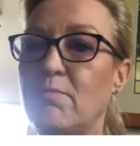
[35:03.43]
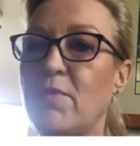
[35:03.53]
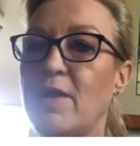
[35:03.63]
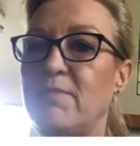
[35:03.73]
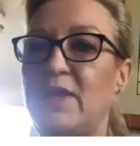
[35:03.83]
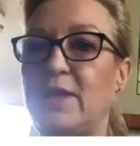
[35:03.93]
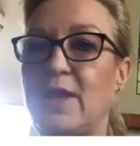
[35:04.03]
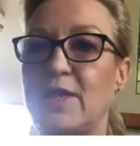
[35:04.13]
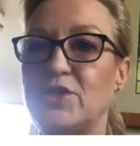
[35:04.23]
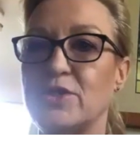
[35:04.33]
my
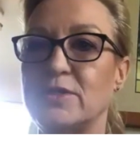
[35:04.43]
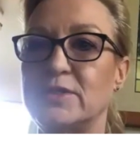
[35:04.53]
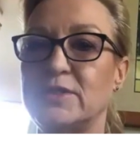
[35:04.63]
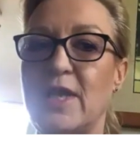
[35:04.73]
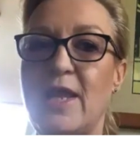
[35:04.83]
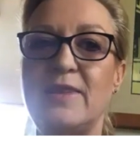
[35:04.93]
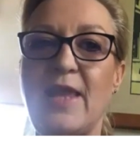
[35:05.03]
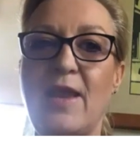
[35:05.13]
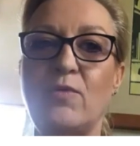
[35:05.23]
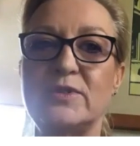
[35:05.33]
medications, and
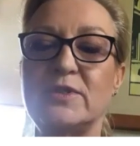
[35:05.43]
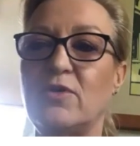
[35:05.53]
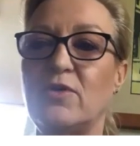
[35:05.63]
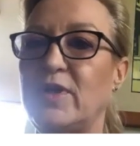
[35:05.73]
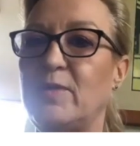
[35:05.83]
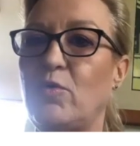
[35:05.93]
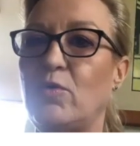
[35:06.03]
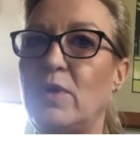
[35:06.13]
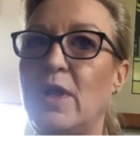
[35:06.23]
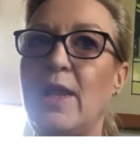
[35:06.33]
that was
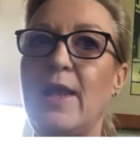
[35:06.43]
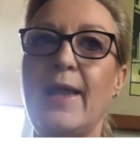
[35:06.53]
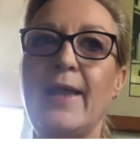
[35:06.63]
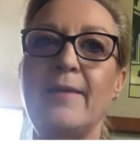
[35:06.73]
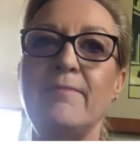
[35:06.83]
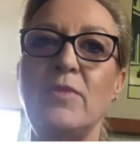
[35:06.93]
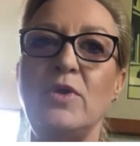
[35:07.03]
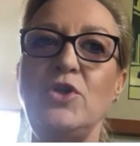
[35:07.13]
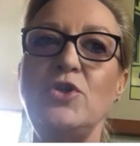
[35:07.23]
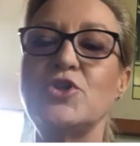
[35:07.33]
incredible.
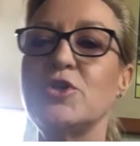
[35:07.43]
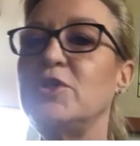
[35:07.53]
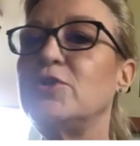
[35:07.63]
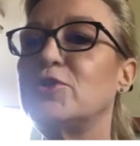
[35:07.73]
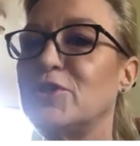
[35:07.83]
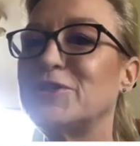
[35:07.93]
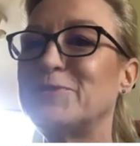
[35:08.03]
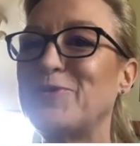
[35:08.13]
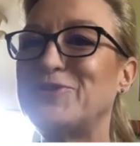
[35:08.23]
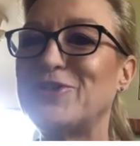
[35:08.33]
You're
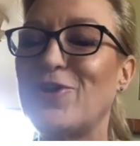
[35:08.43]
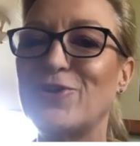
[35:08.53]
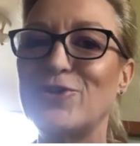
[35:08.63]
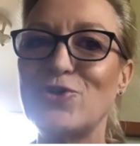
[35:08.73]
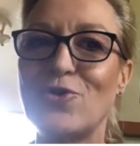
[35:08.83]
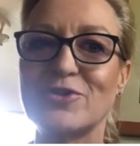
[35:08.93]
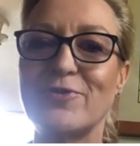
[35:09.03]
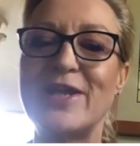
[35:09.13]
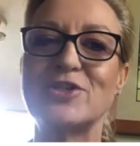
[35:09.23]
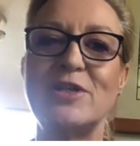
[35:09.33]
supposed to go to the
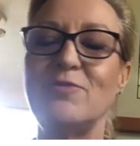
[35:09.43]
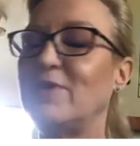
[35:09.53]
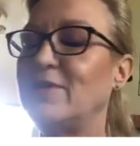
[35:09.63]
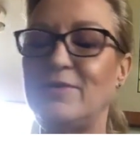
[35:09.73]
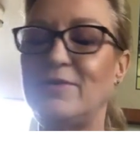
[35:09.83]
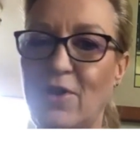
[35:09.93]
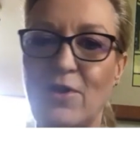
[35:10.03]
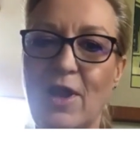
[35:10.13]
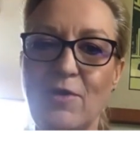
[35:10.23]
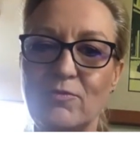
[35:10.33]
doctor, actually,
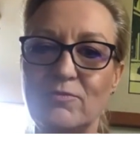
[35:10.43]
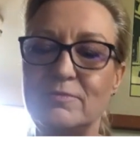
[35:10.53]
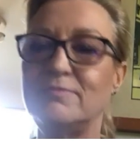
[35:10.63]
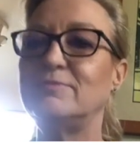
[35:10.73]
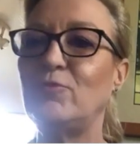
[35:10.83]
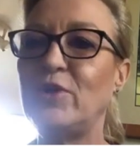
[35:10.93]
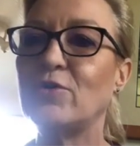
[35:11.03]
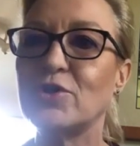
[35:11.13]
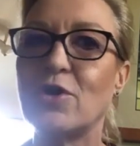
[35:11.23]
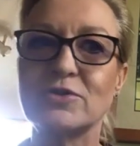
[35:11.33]
like, we're
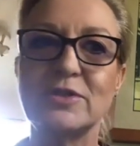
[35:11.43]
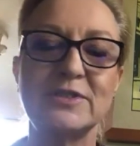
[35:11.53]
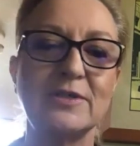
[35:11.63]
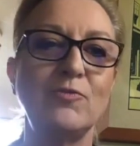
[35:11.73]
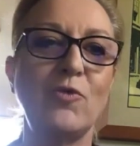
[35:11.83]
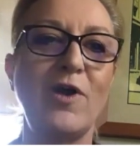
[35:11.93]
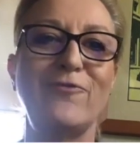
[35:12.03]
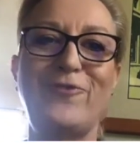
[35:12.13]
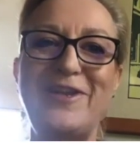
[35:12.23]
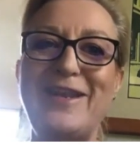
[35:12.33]
not doctors at
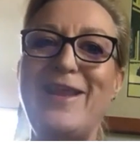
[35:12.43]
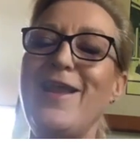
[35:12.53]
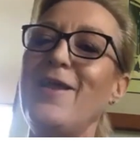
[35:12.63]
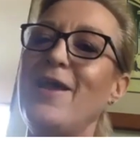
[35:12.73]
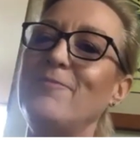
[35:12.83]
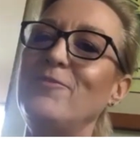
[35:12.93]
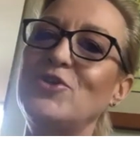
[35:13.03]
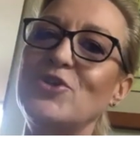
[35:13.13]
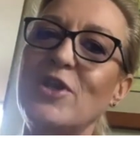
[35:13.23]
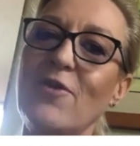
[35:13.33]
WildFit.
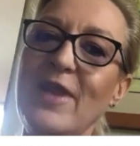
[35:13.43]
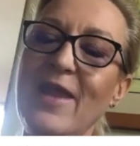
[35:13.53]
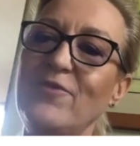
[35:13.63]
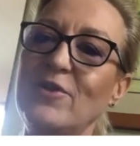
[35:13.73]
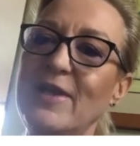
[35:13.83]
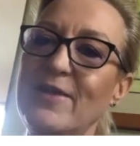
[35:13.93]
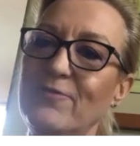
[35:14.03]
You should go and have your